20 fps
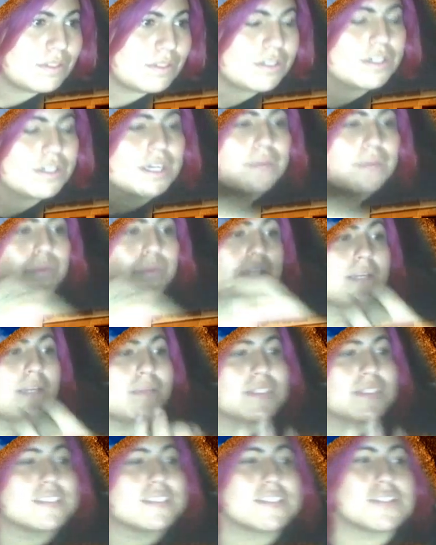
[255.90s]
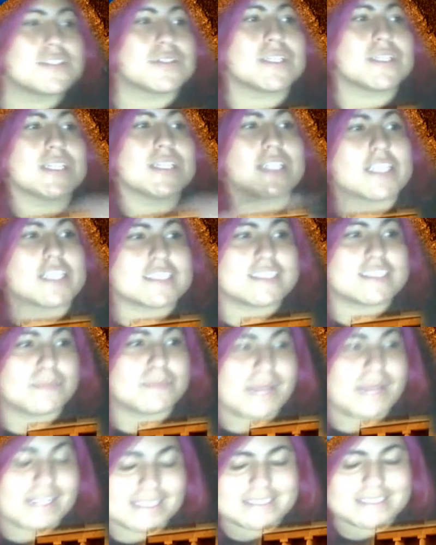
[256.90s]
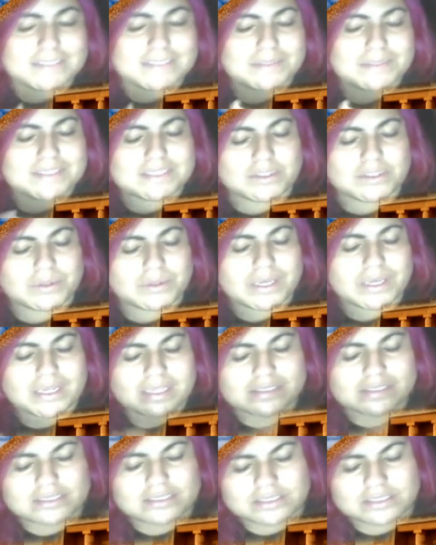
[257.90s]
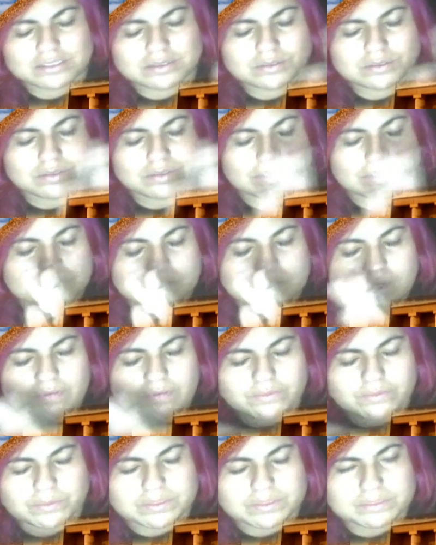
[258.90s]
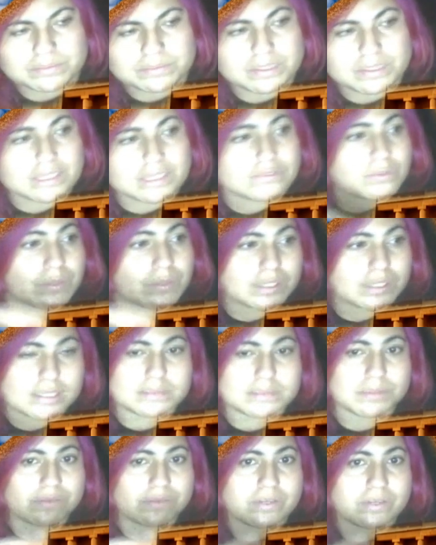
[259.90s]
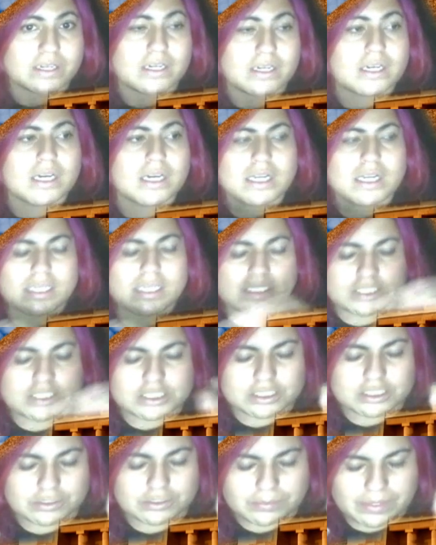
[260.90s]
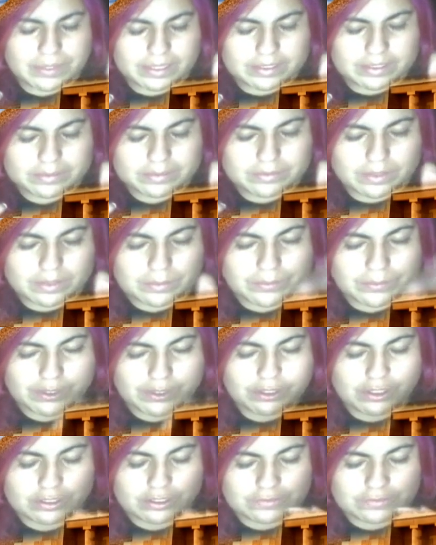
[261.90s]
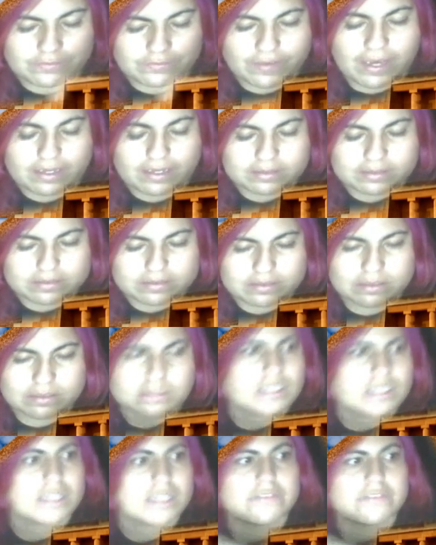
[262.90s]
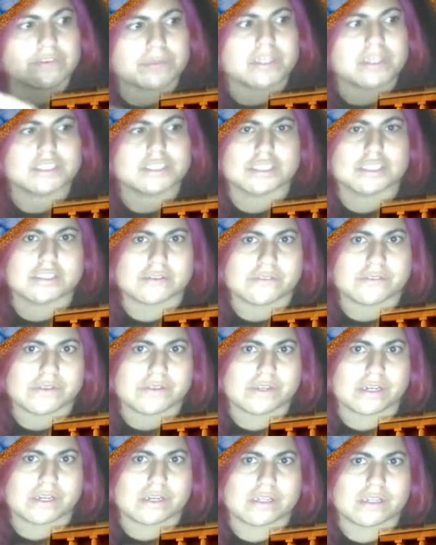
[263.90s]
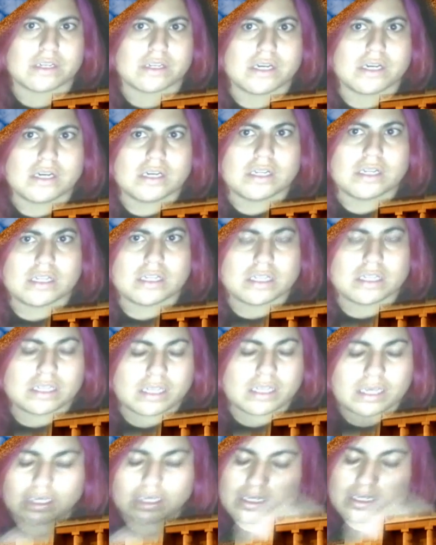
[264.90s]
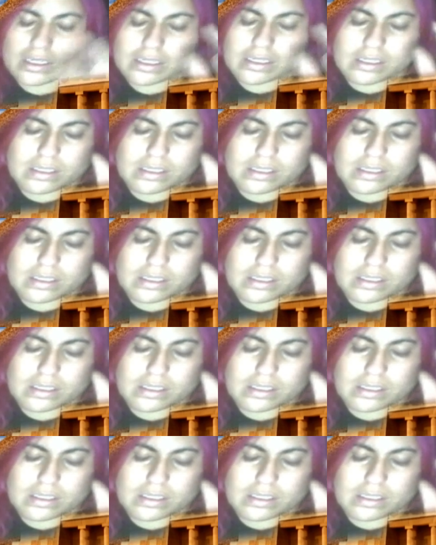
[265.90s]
Okay, when he means don't look at semantics, he means don't get into everyone's belief of what they believe or not. Let's just go by the, the pure facts and the information of it all. Like